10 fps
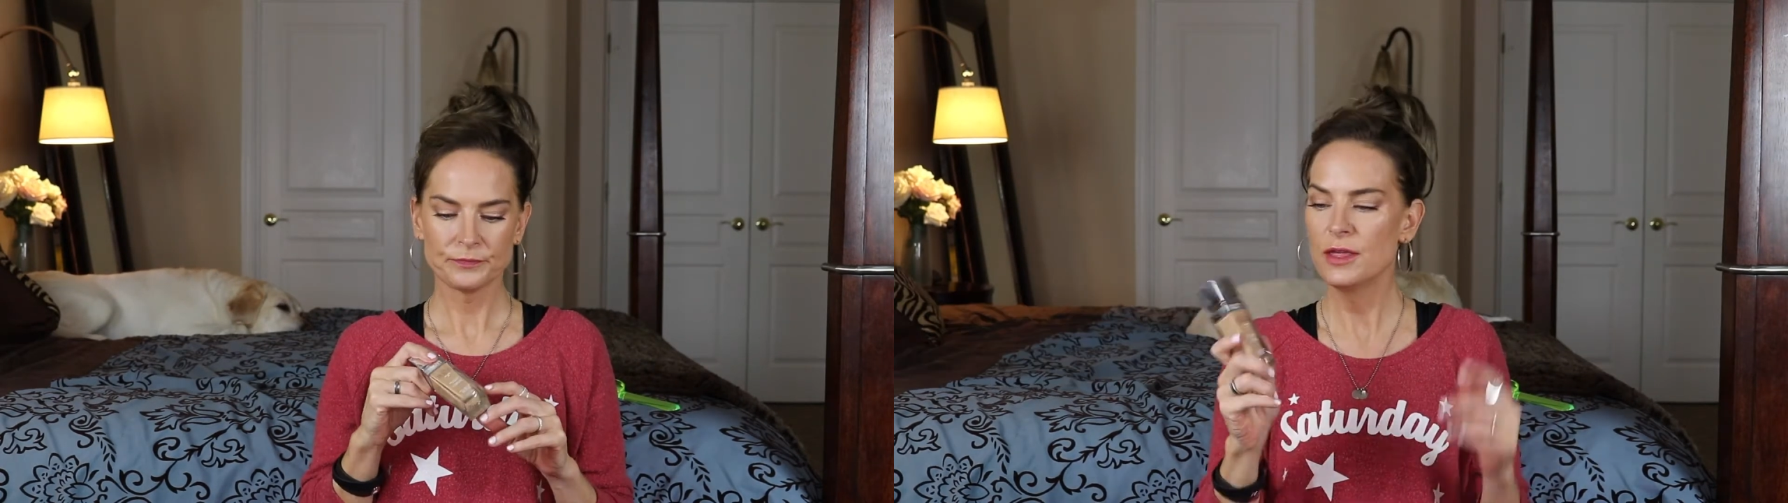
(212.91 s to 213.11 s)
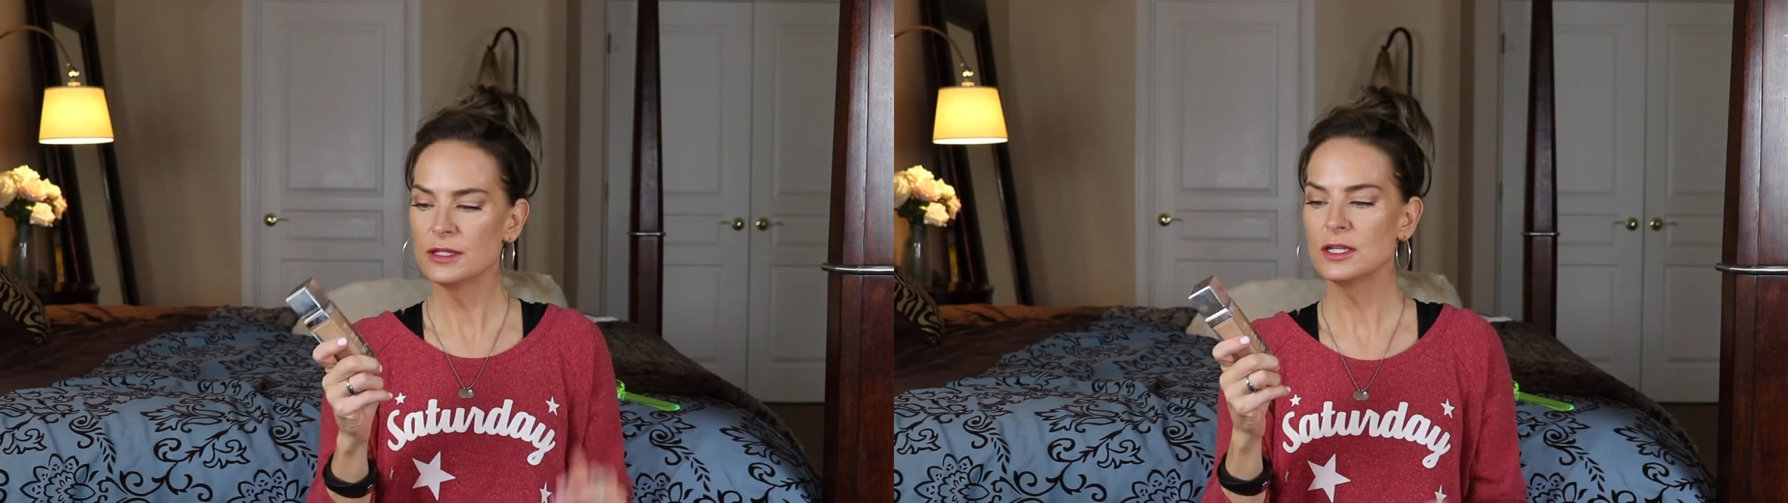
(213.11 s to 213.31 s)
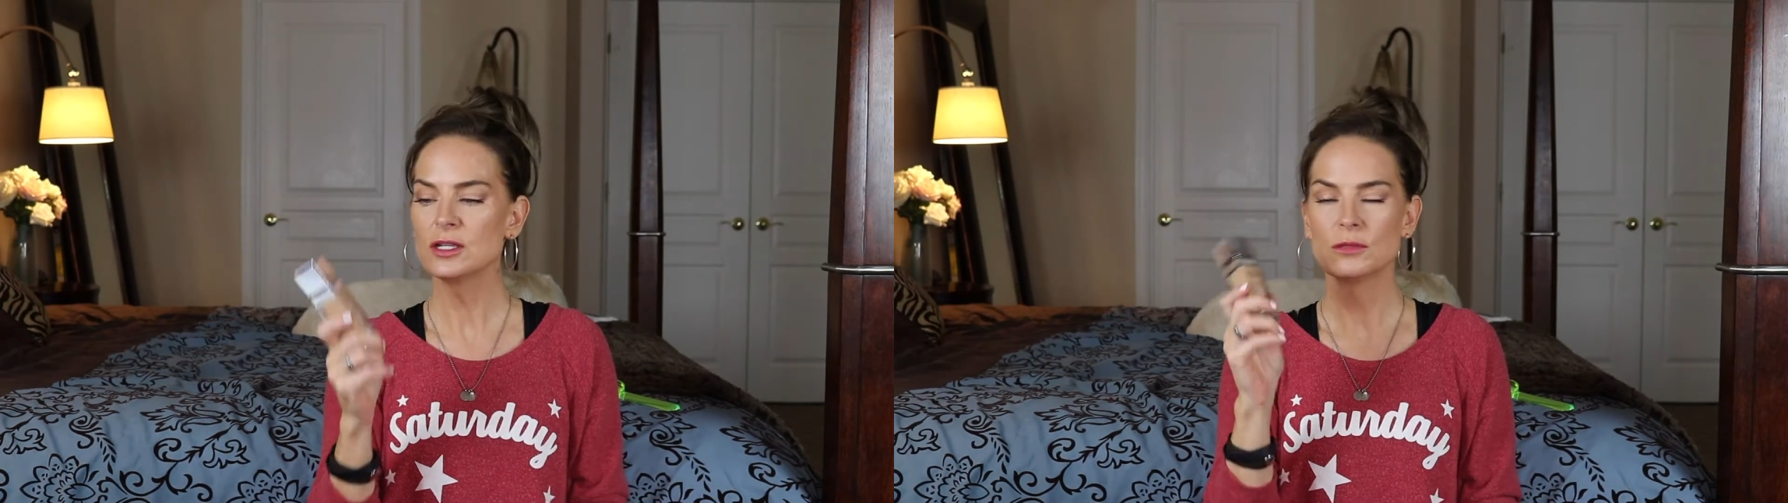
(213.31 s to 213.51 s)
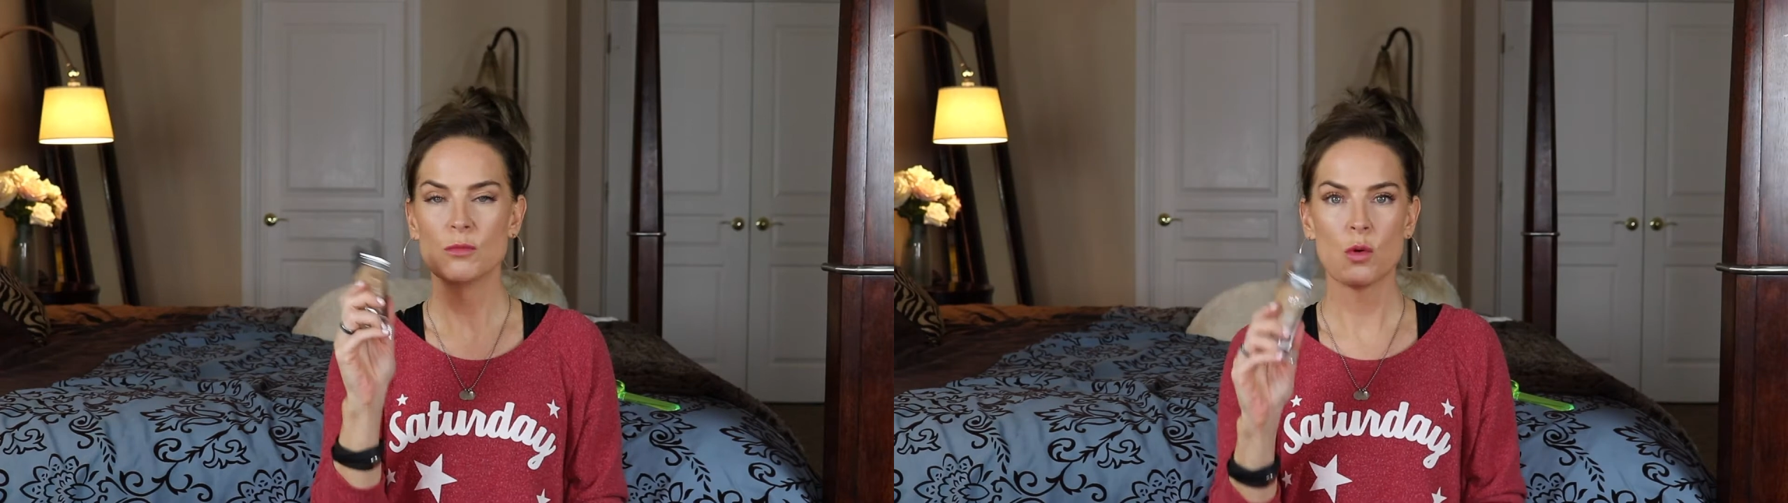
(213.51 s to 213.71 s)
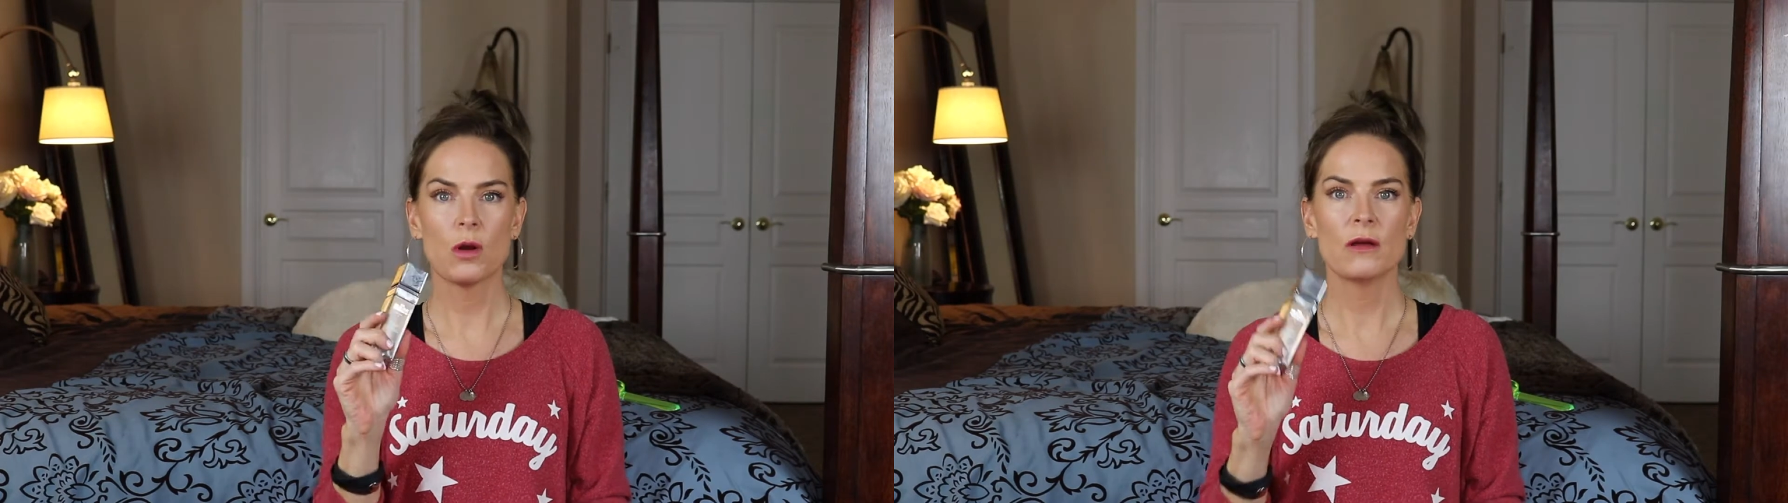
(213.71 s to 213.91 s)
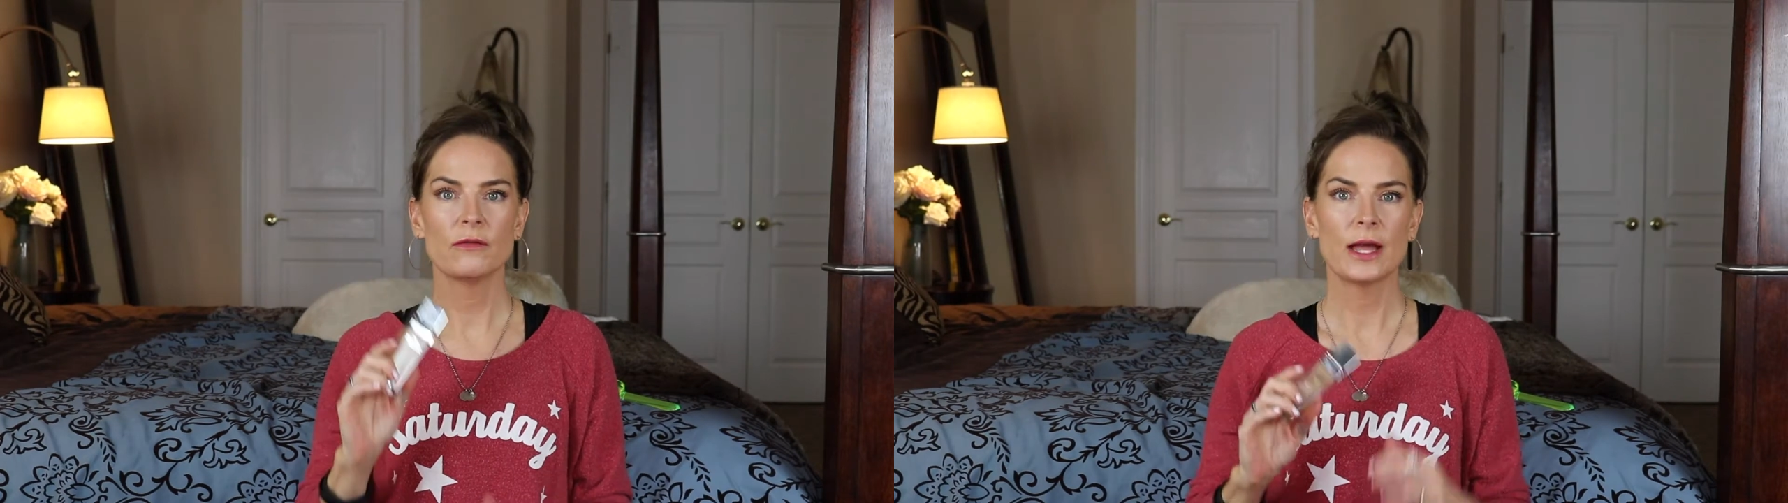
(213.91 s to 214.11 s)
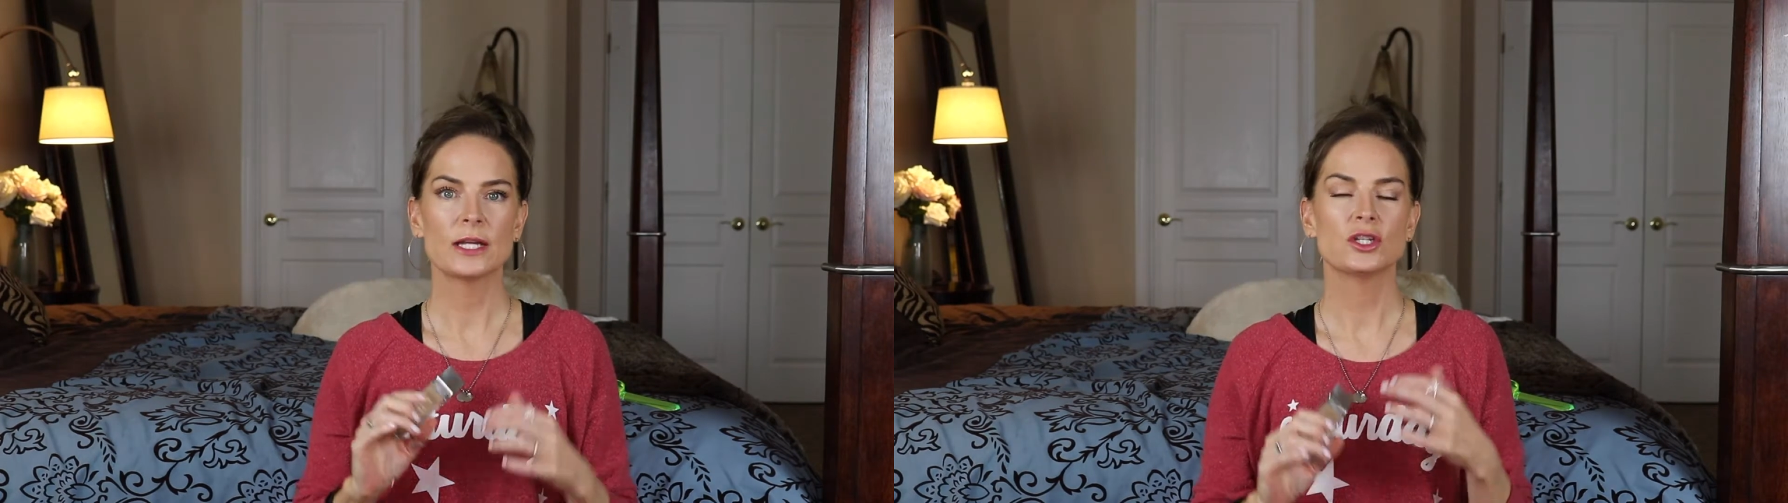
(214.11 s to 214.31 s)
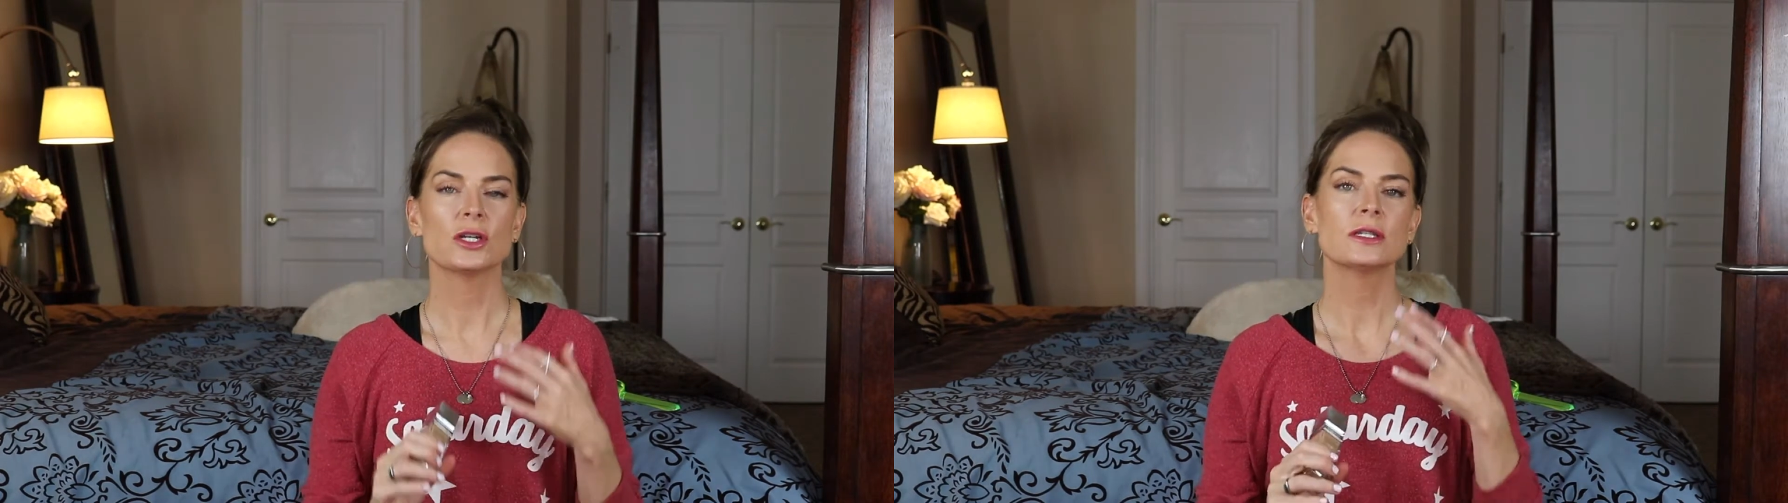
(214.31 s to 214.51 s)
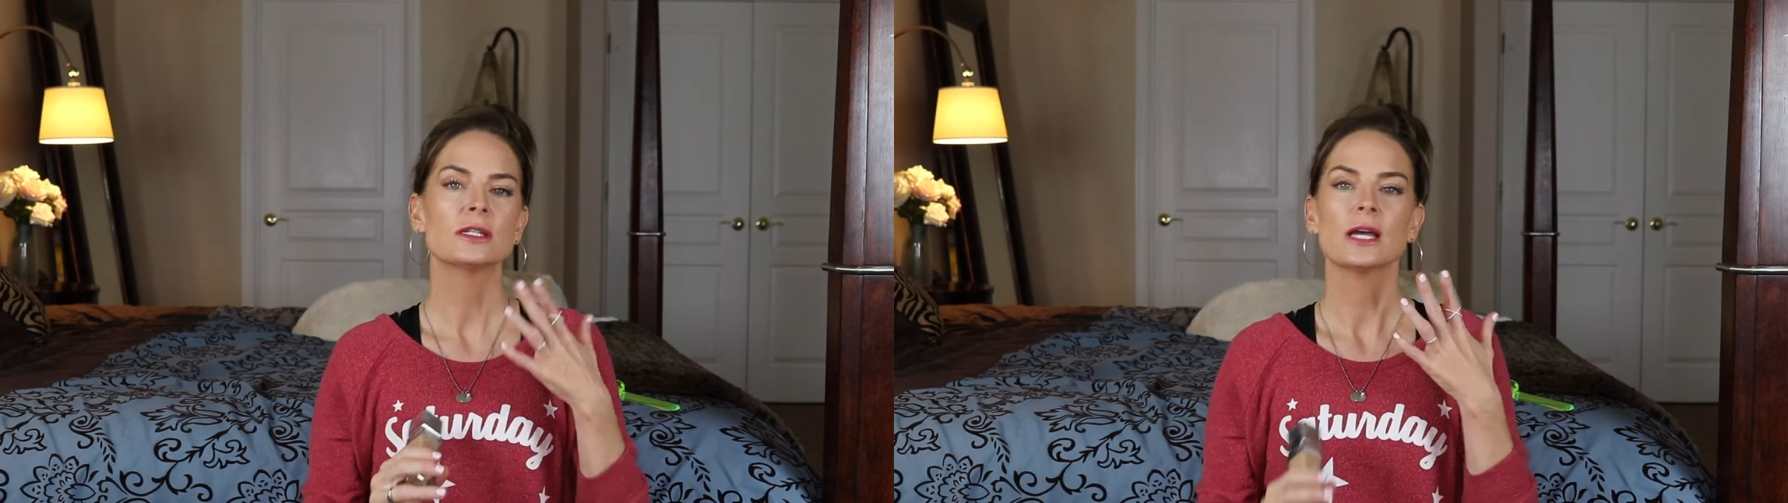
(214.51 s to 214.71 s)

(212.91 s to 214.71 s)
This is more of like just